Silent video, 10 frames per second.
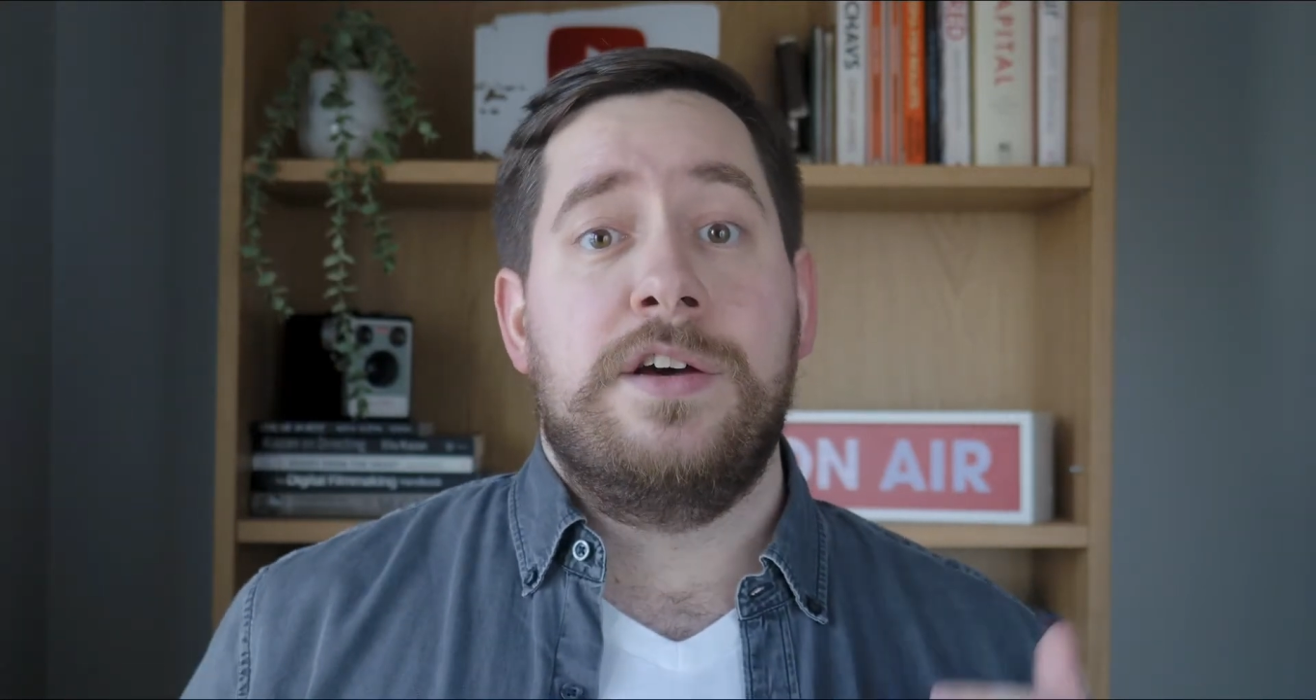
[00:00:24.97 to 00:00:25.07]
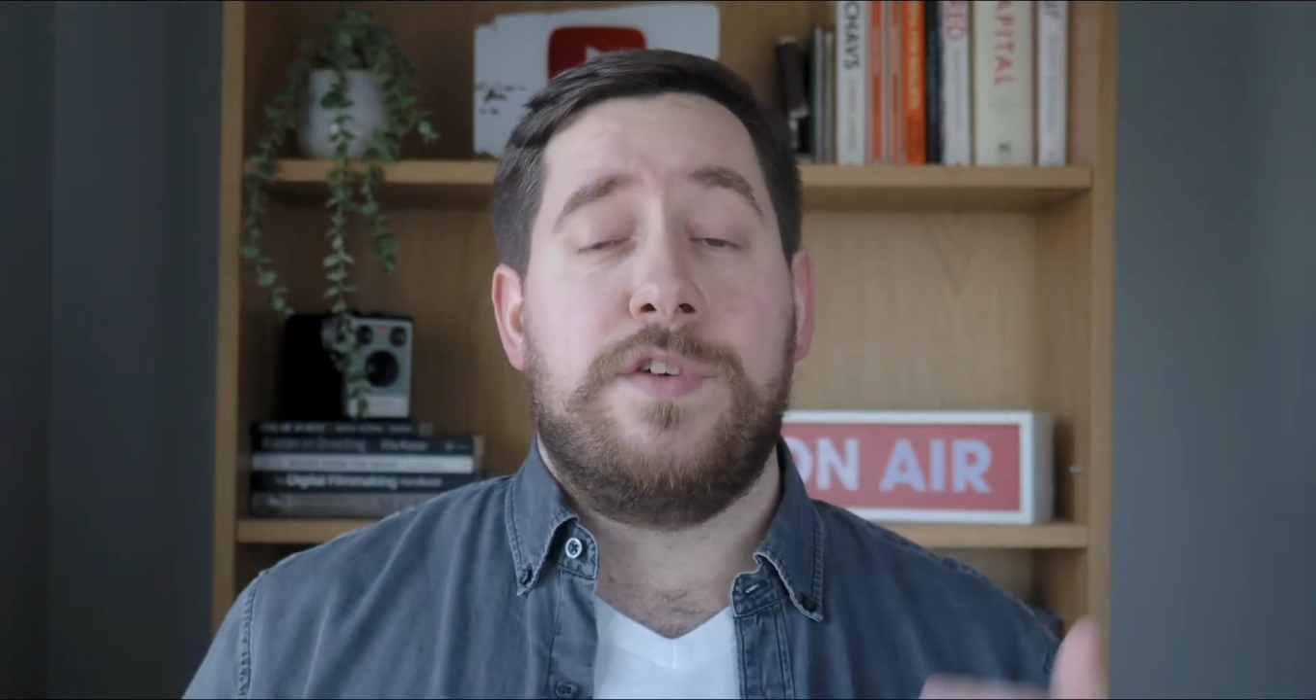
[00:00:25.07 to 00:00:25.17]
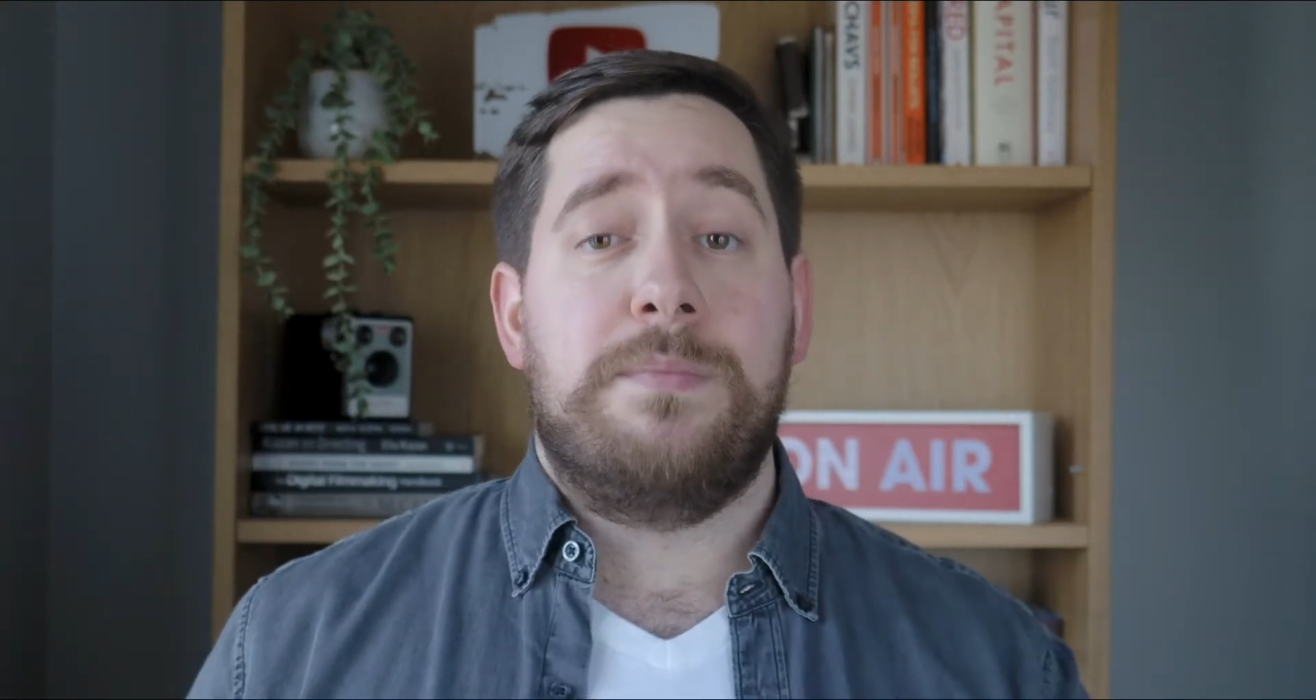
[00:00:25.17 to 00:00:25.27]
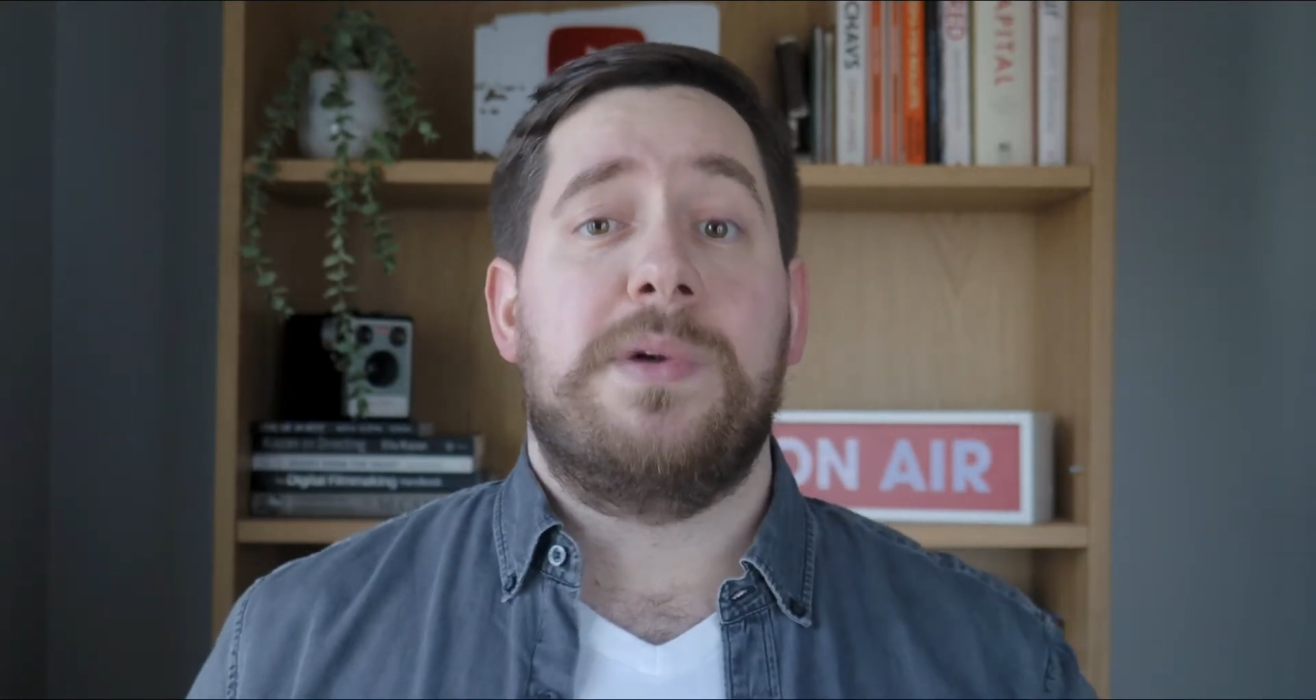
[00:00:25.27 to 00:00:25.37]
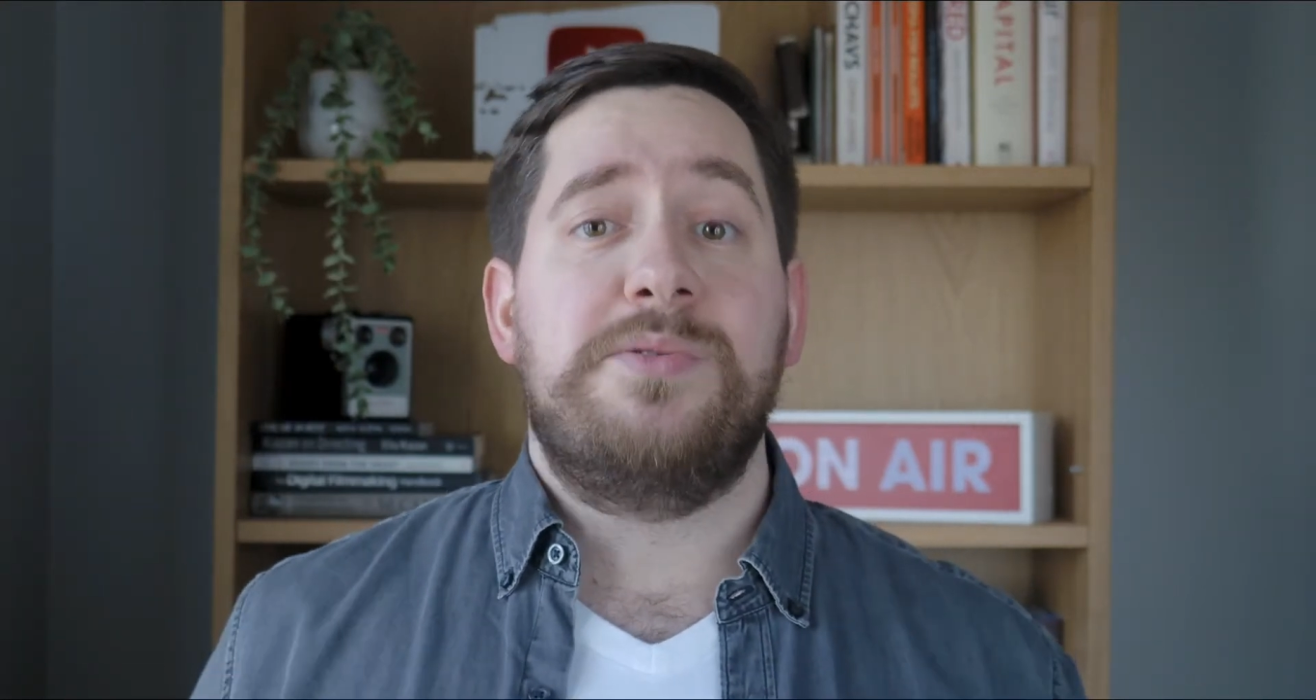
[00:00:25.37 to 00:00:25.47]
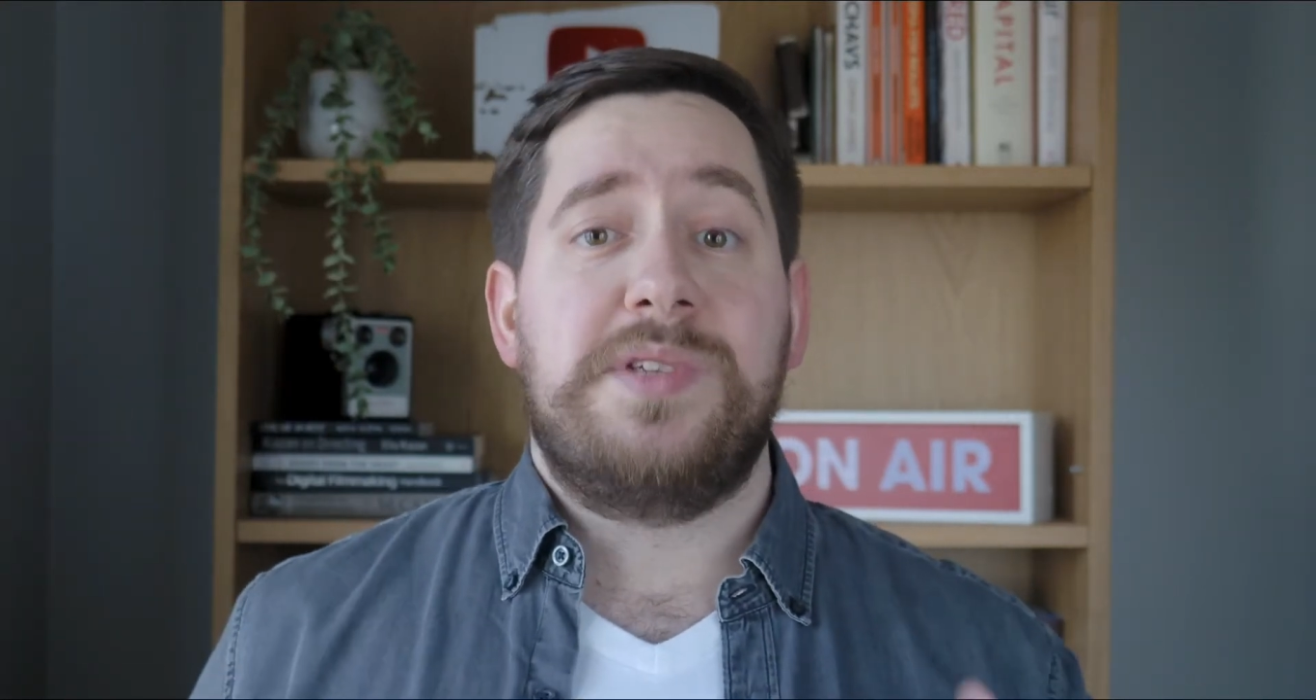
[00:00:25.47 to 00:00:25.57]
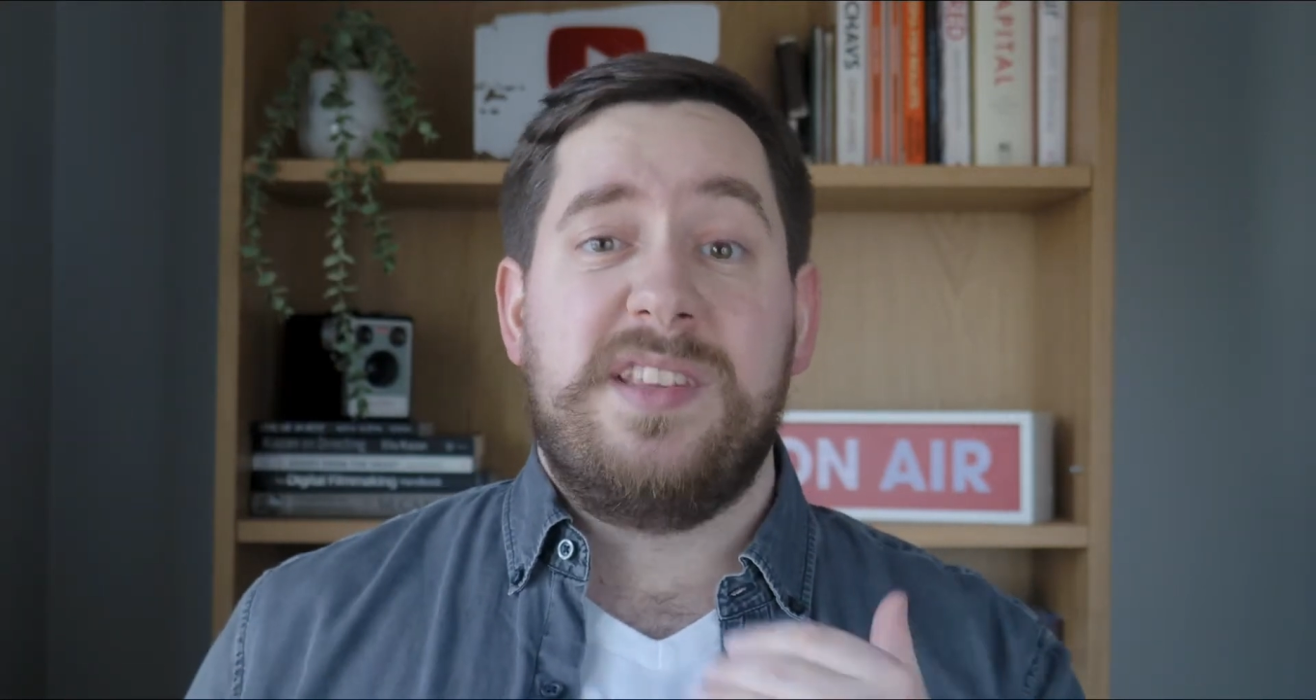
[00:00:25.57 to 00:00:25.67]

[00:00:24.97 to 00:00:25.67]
For most, they're